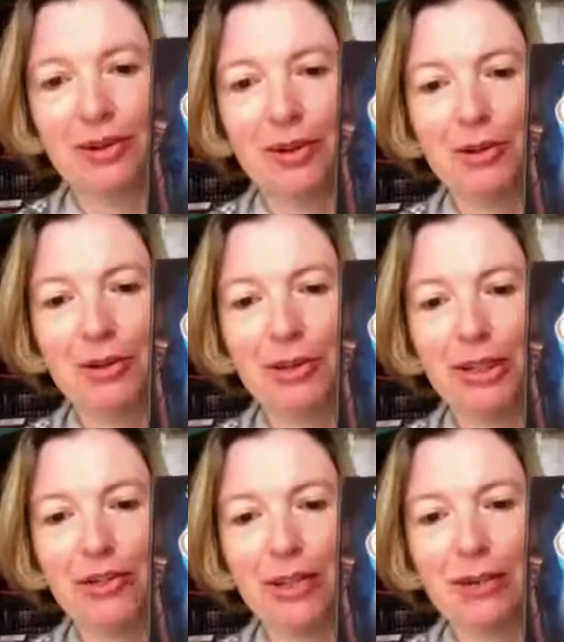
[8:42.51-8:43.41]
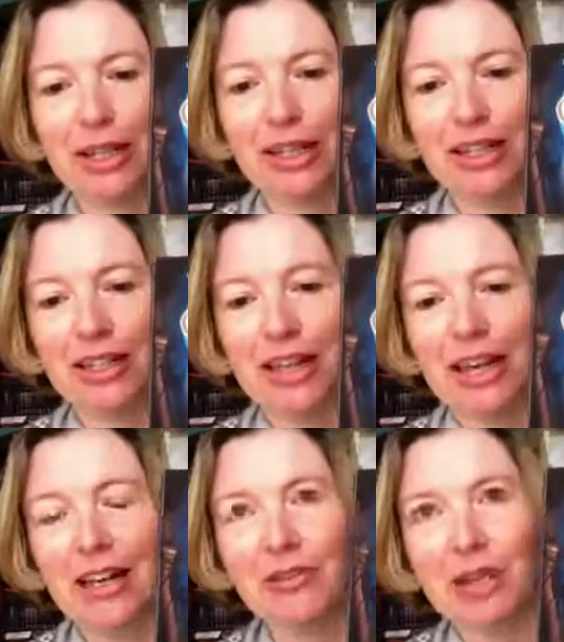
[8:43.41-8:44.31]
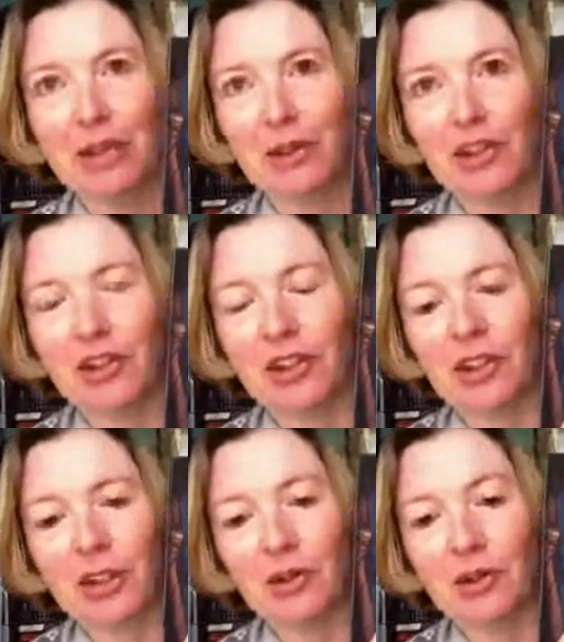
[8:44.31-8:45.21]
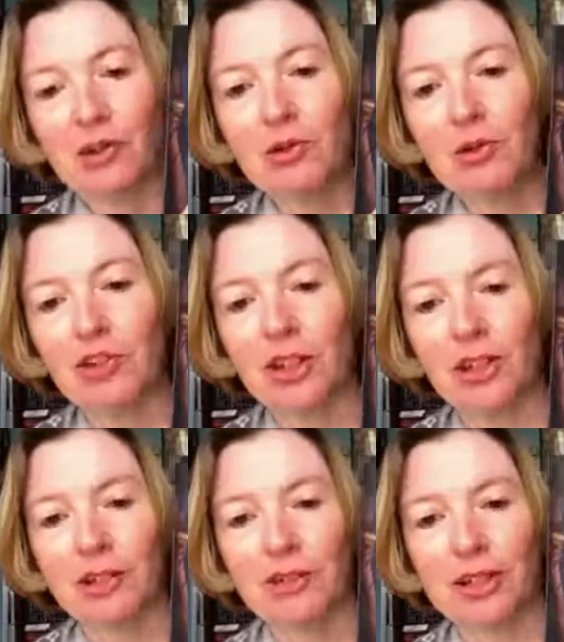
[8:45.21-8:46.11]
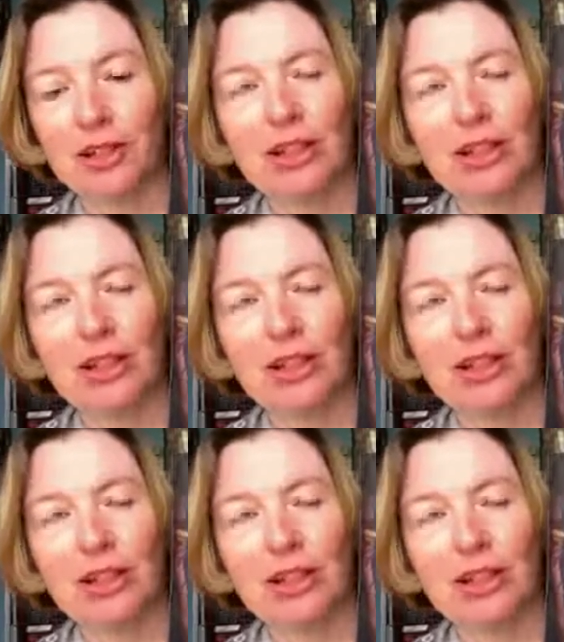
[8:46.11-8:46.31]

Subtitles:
I'm moving my finger the right way. Henry, who's a scholar who's also